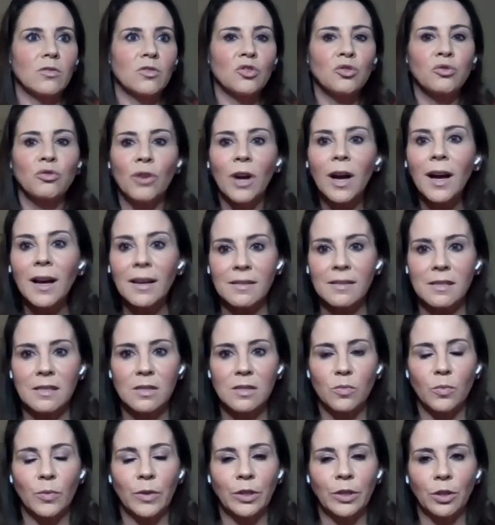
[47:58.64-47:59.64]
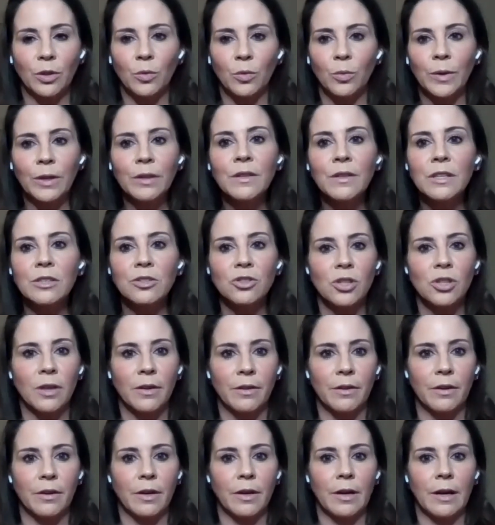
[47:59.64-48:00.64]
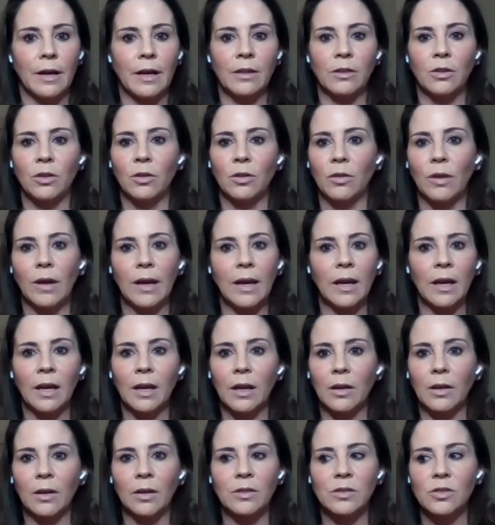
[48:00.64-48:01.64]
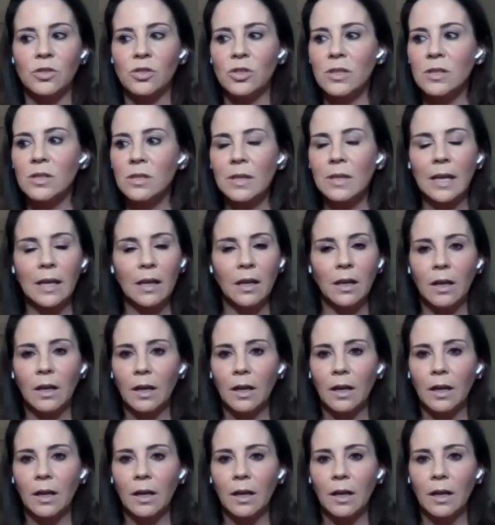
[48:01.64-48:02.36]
trust when you're with each other, and it's just like,